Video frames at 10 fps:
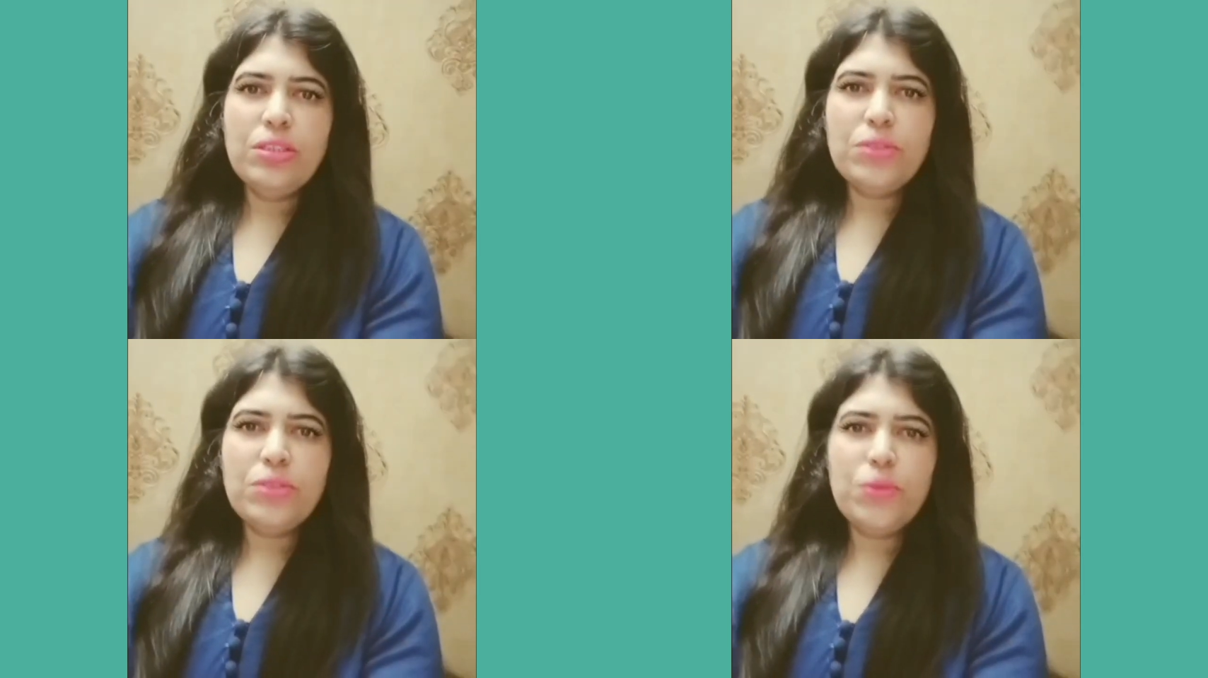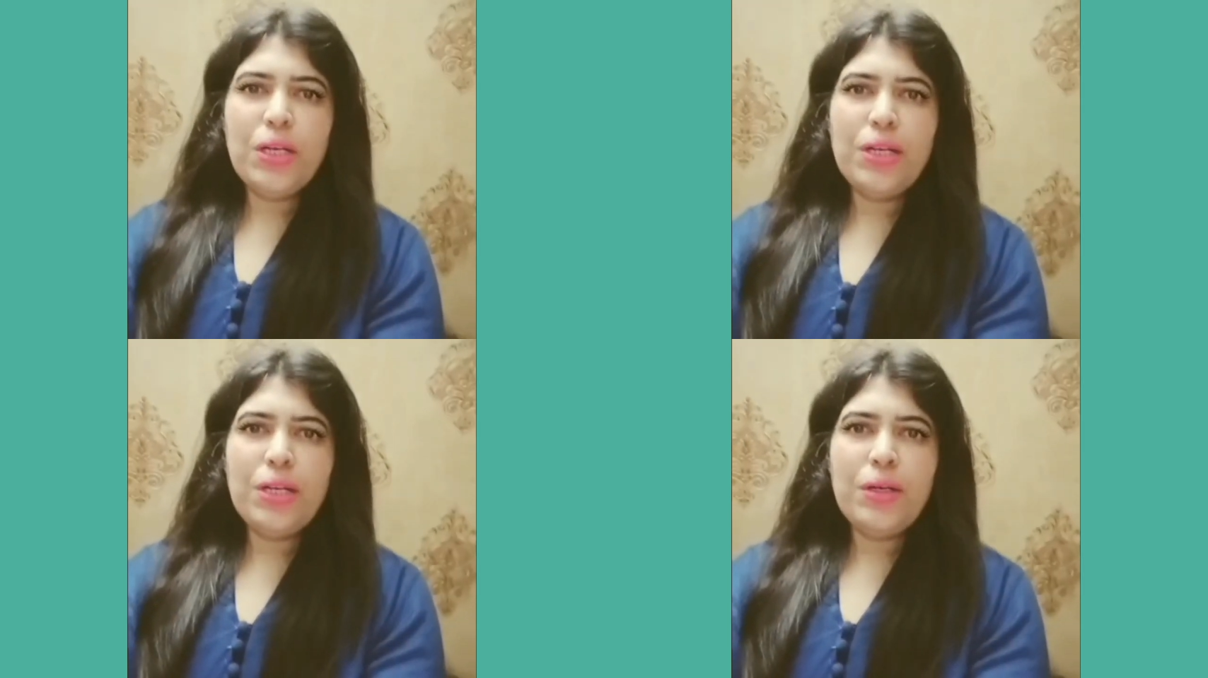So,
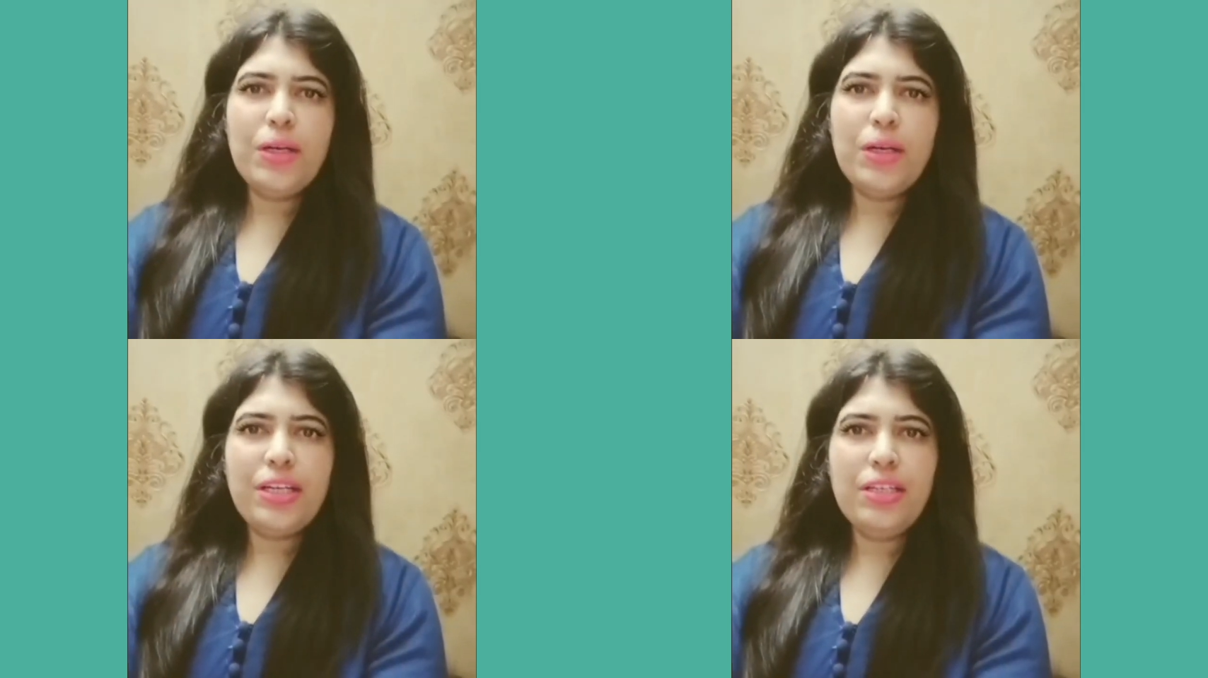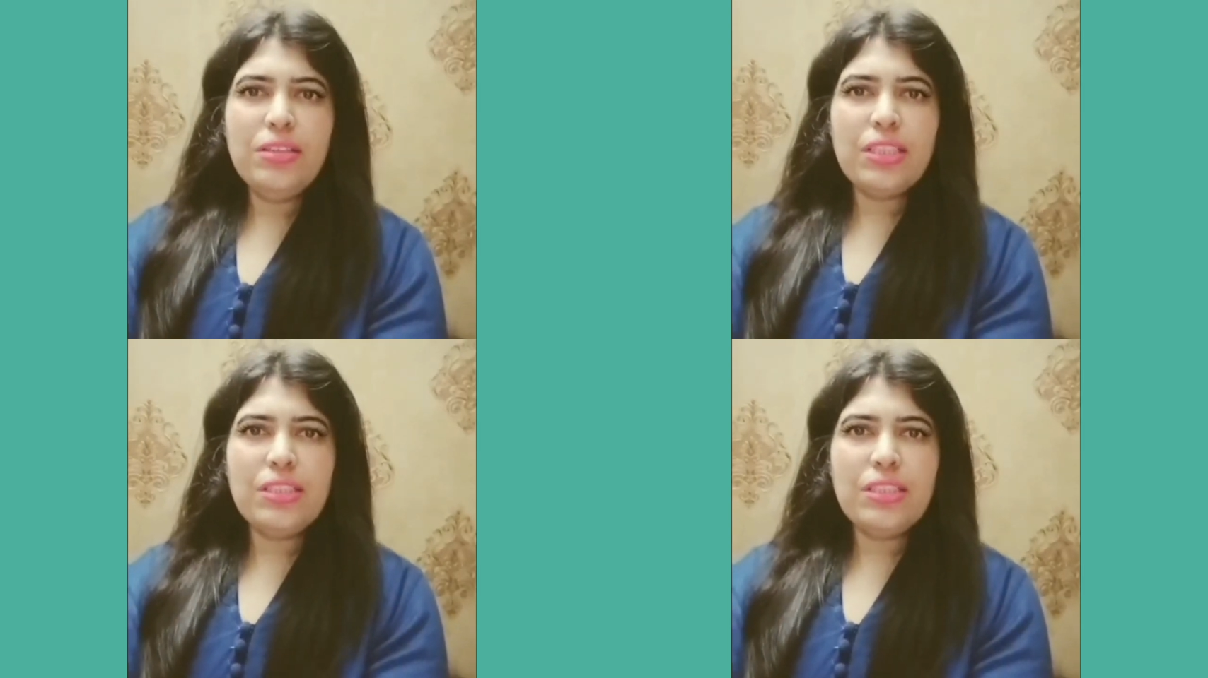a
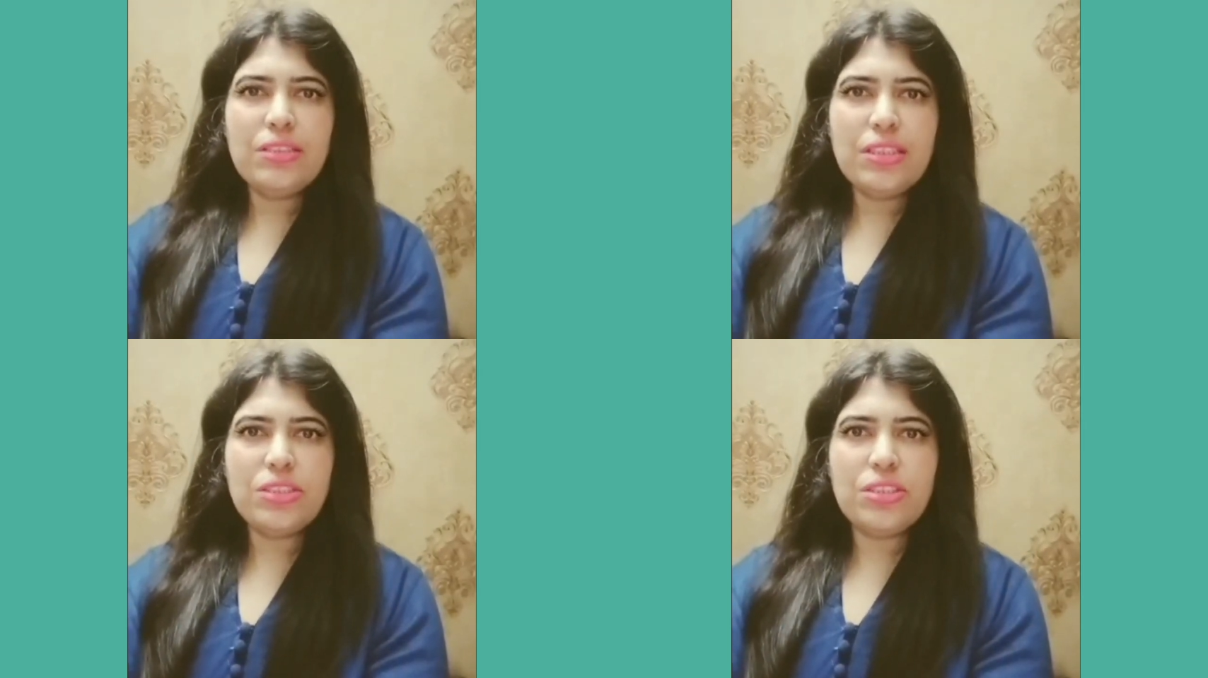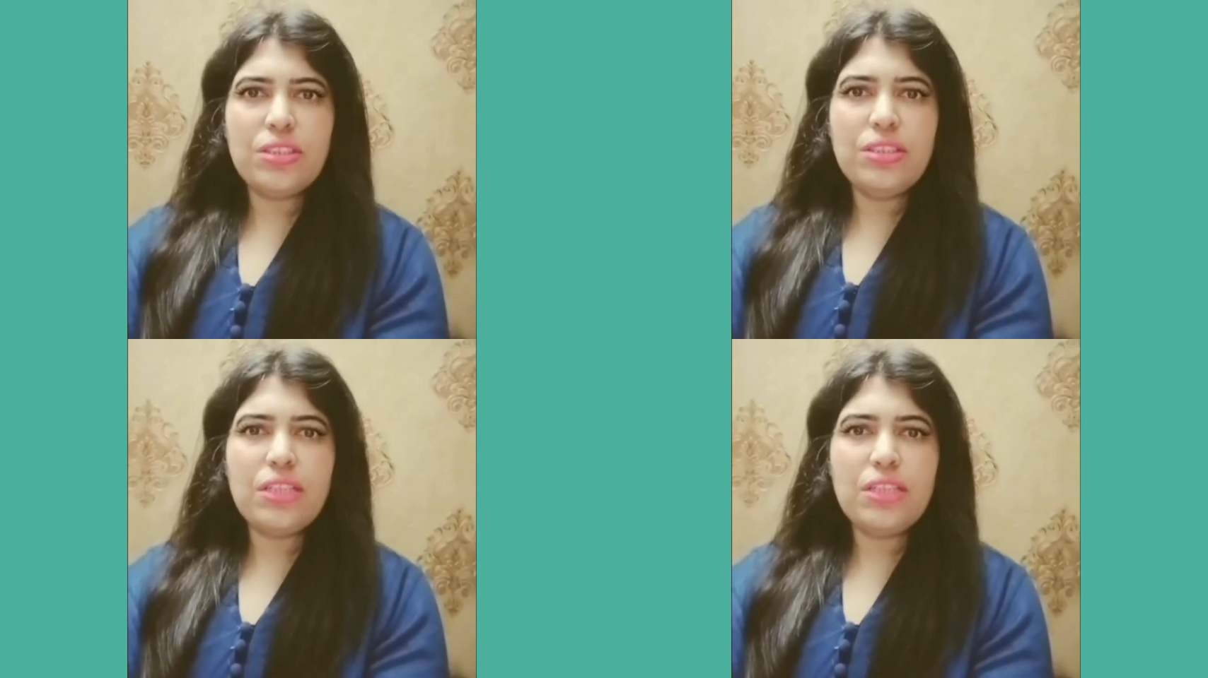reader's
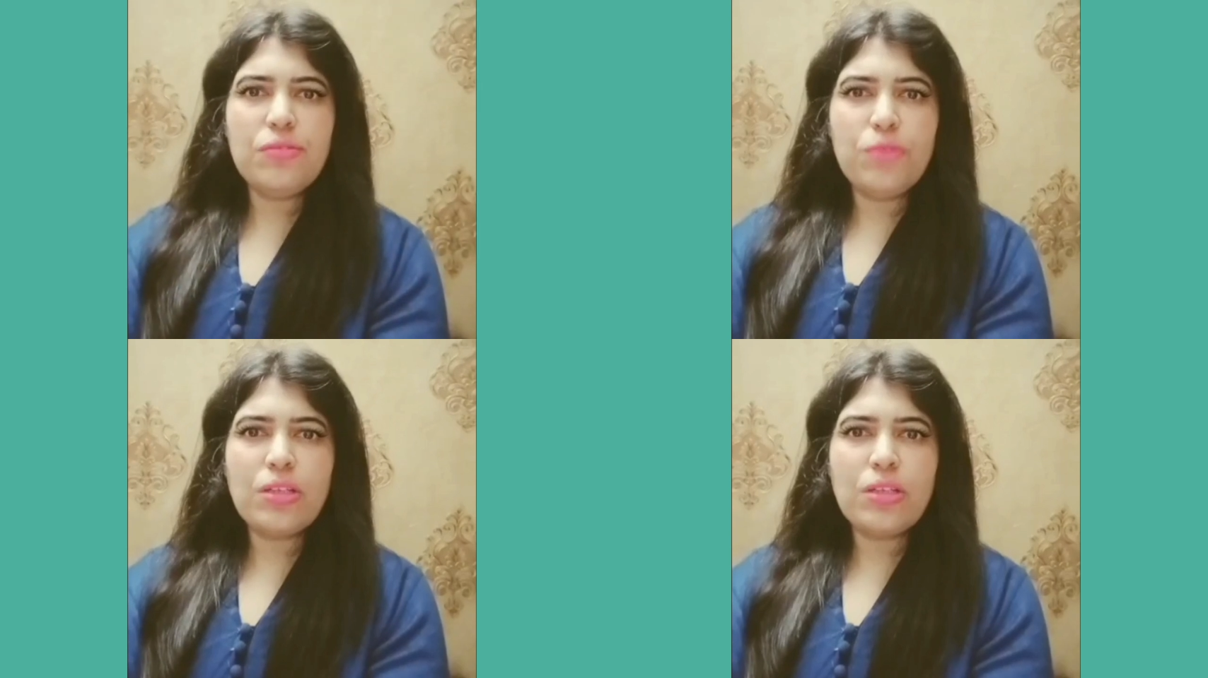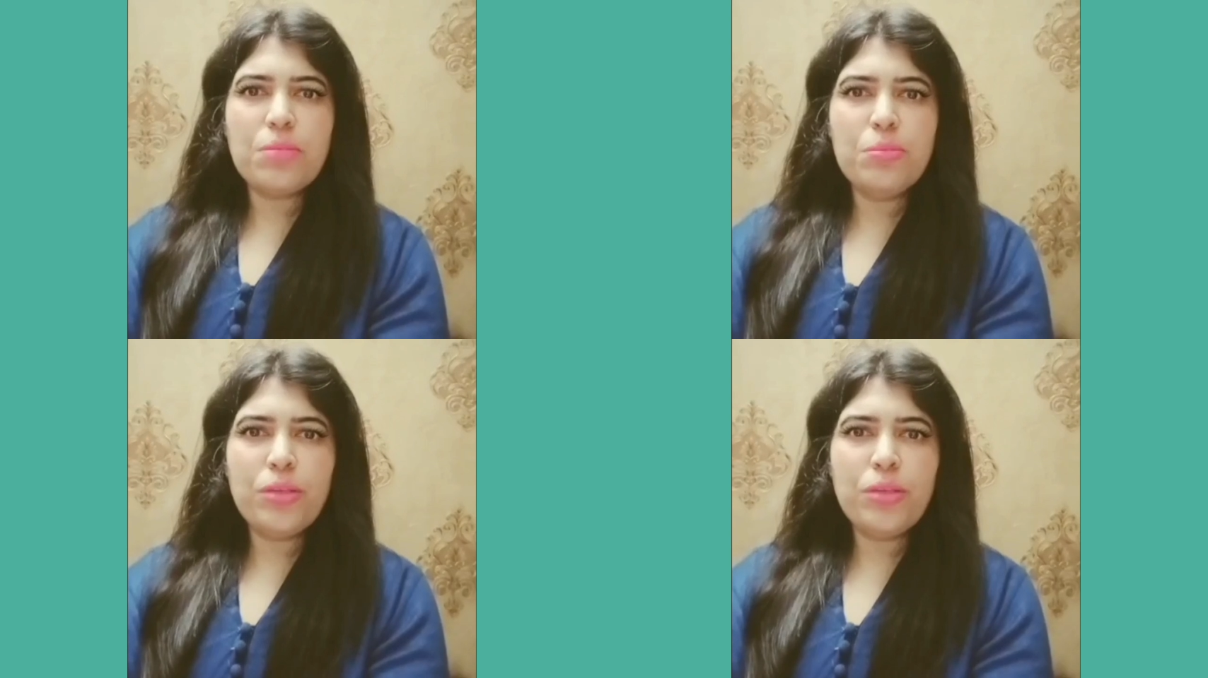interest is
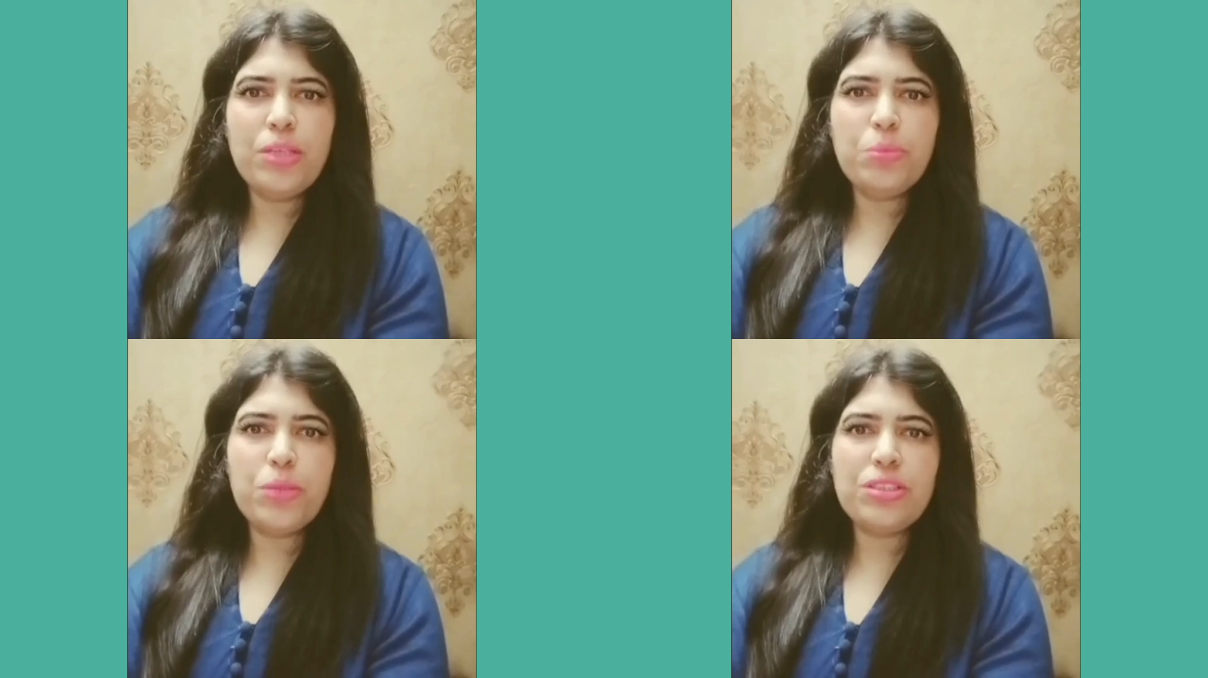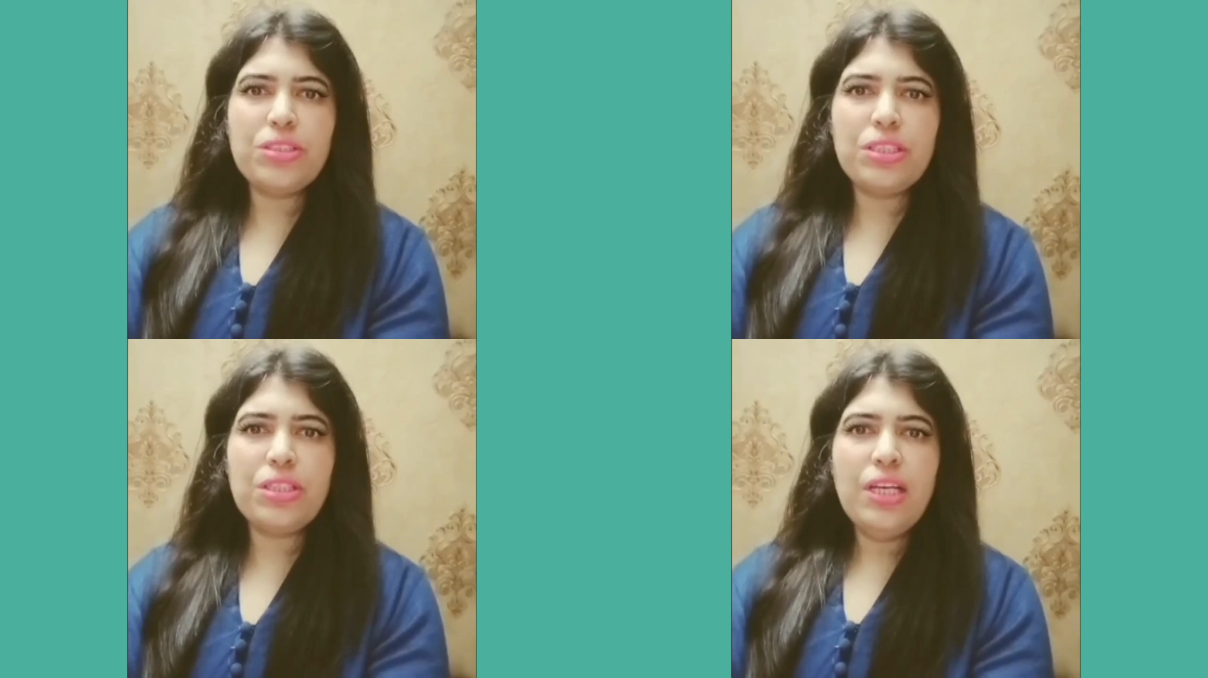evoked more in
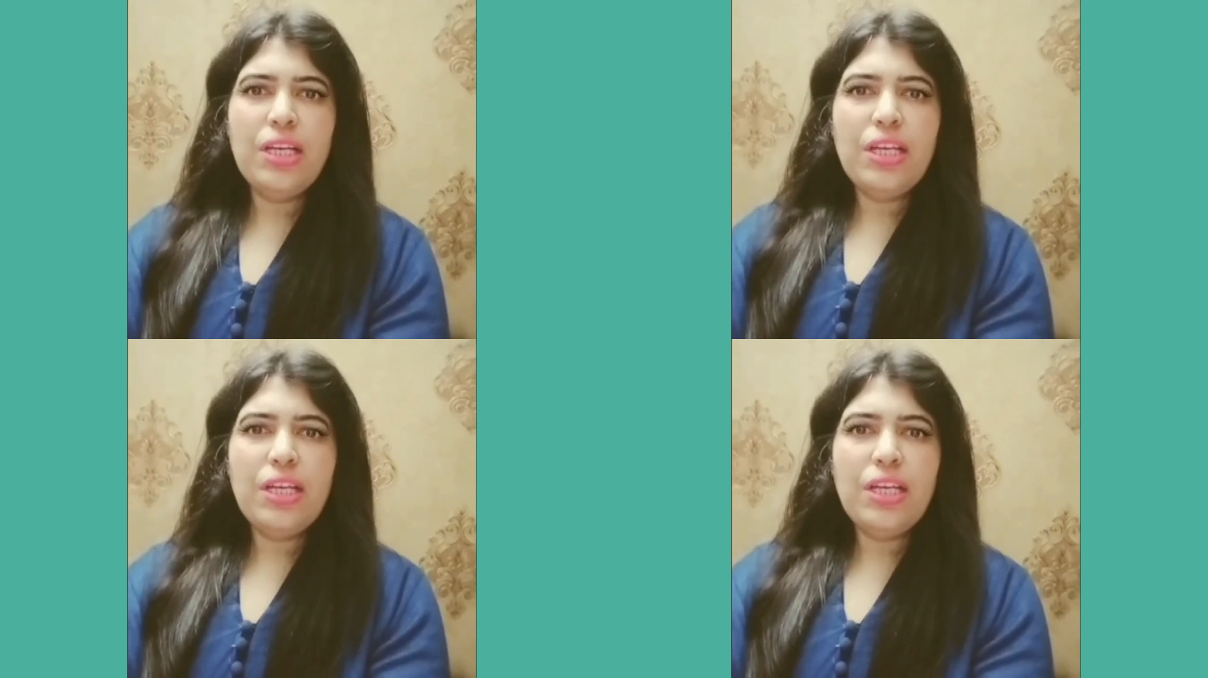poetry.